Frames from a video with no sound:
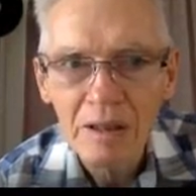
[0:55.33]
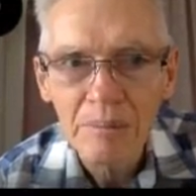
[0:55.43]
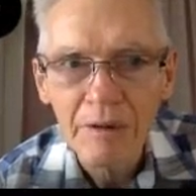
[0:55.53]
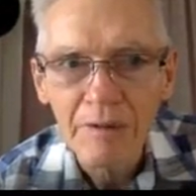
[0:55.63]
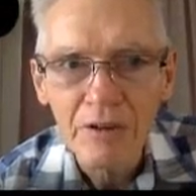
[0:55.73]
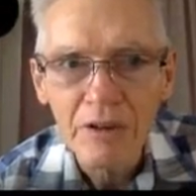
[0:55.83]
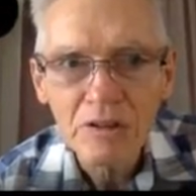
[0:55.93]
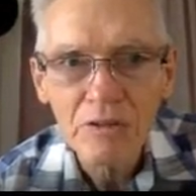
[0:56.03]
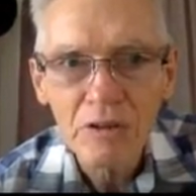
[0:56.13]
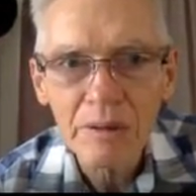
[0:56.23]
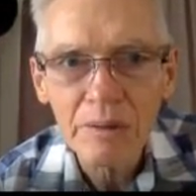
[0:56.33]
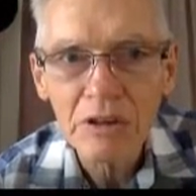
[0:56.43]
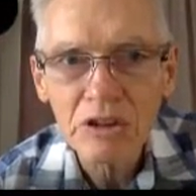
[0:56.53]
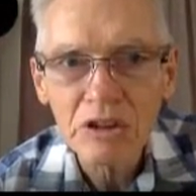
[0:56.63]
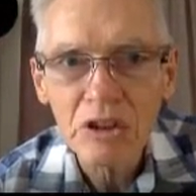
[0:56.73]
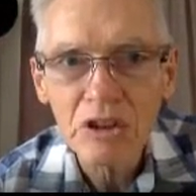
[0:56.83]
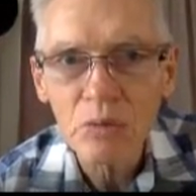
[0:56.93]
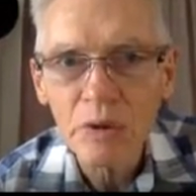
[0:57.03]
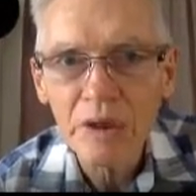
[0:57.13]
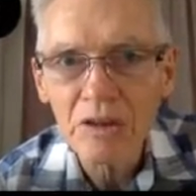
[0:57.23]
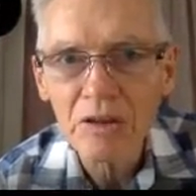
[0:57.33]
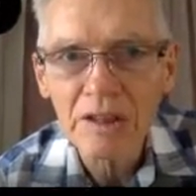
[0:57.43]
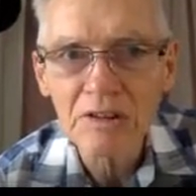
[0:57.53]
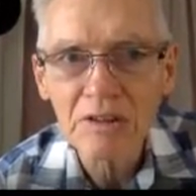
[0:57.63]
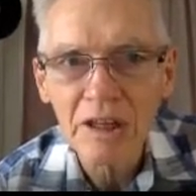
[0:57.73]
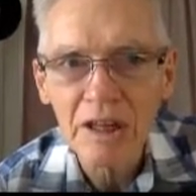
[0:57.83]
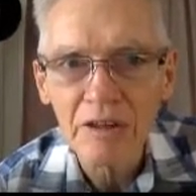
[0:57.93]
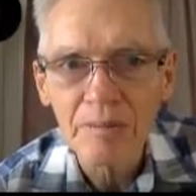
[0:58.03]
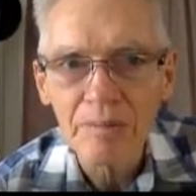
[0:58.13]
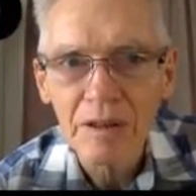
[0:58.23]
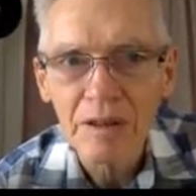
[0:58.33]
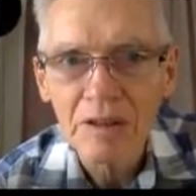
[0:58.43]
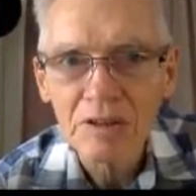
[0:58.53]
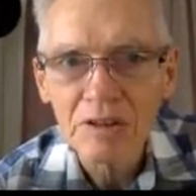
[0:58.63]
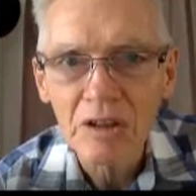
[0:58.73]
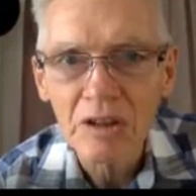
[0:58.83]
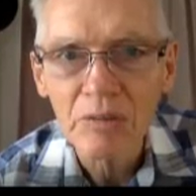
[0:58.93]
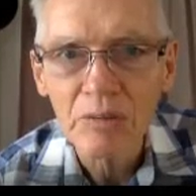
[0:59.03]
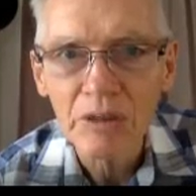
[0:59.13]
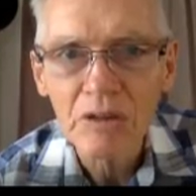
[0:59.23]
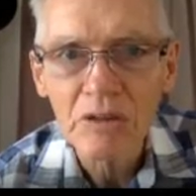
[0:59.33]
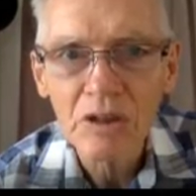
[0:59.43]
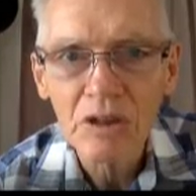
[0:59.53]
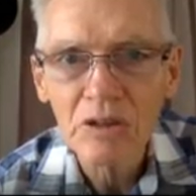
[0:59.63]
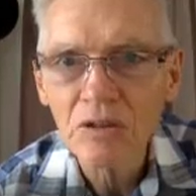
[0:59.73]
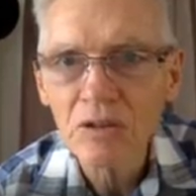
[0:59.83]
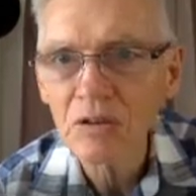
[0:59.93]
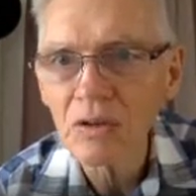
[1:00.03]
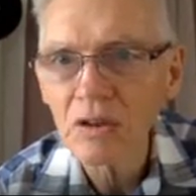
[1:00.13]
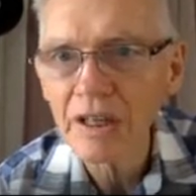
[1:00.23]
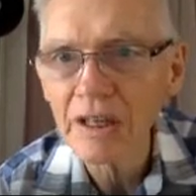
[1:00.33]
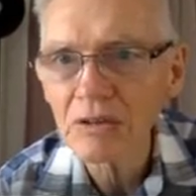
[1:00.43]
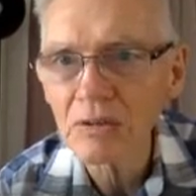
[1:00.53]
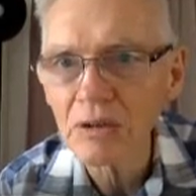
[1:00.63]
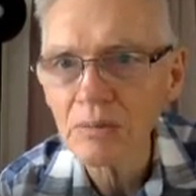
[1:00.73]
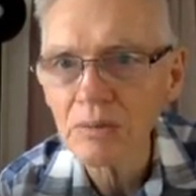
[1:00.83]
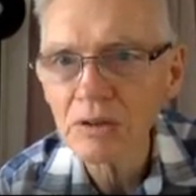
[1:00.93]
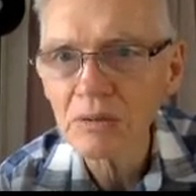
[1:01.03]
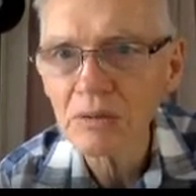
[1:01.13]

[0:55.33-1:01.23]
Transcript: But first of all, I'm going to show you where you need to go. So when you go to Google Classrooms,